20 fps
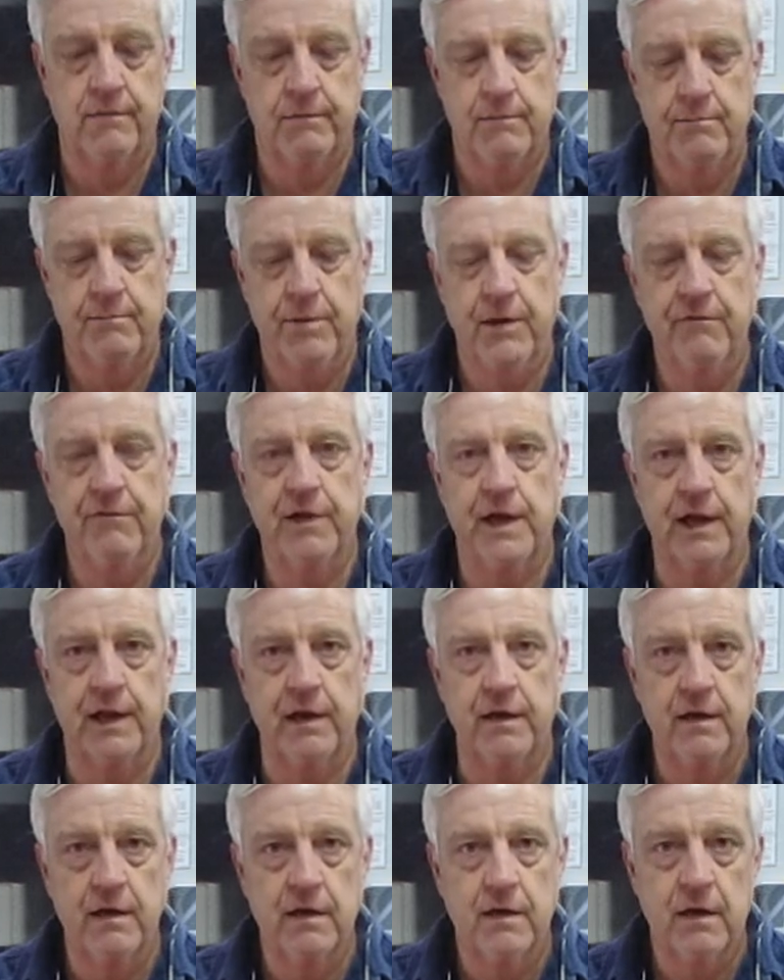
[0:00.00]

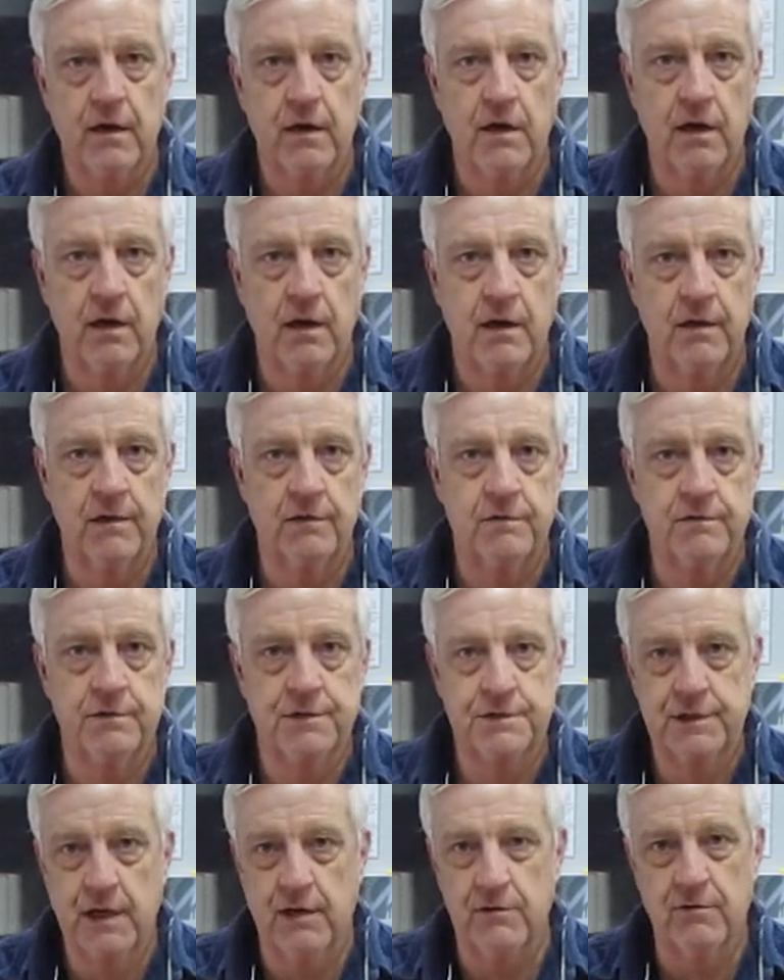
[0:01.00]
pivoting on
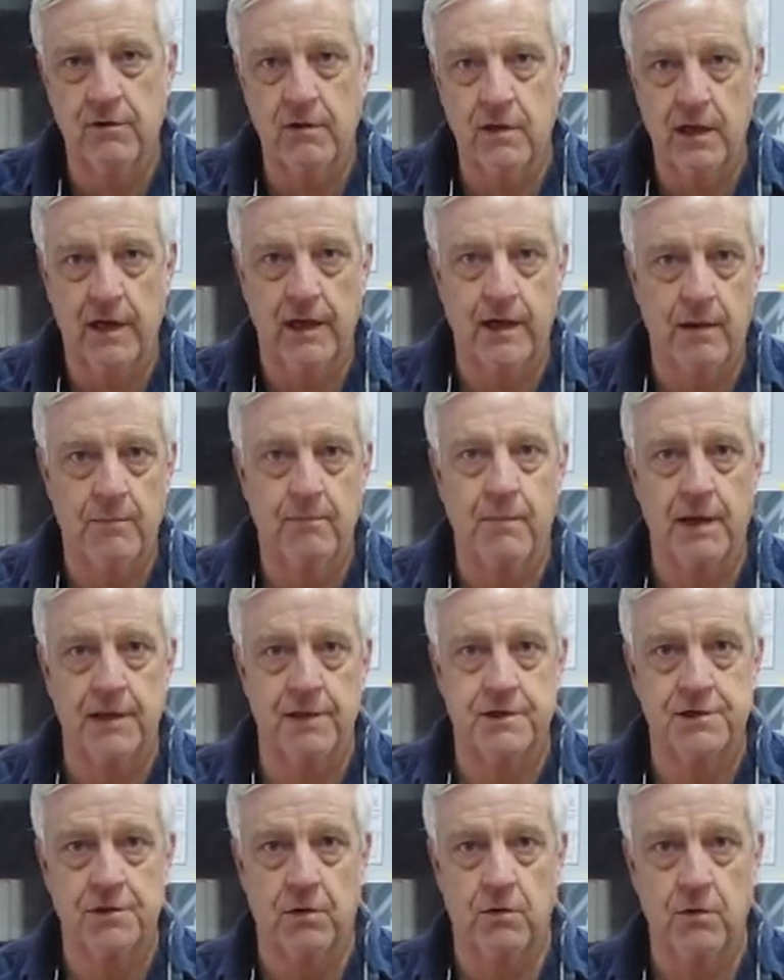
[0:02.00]
generally up by the
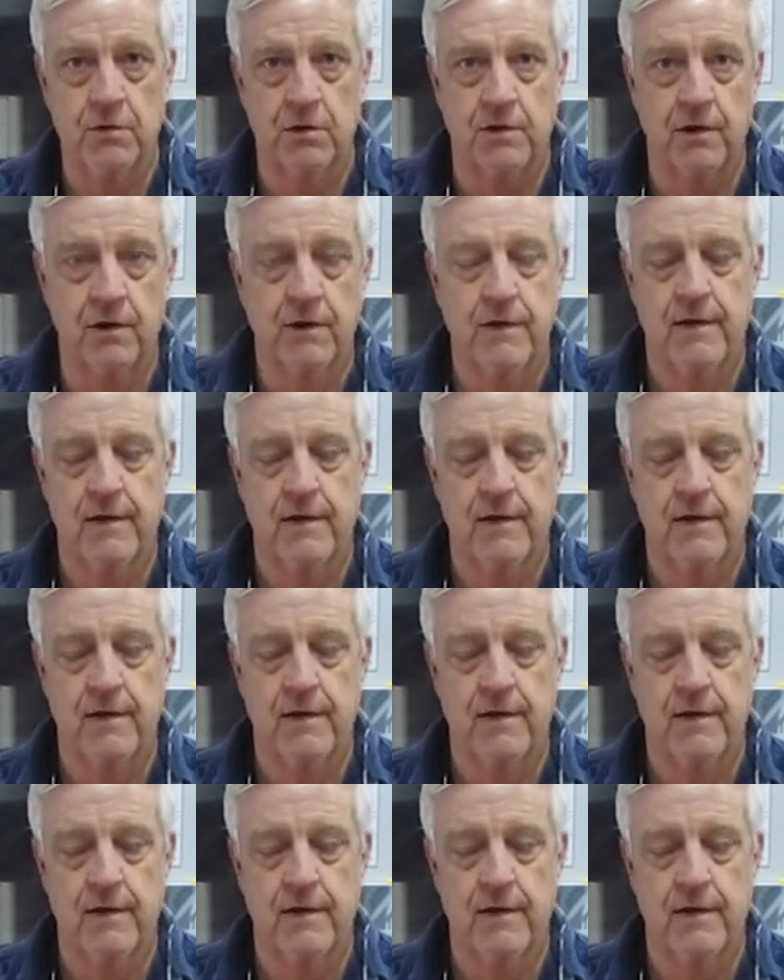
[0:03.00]
shoulder.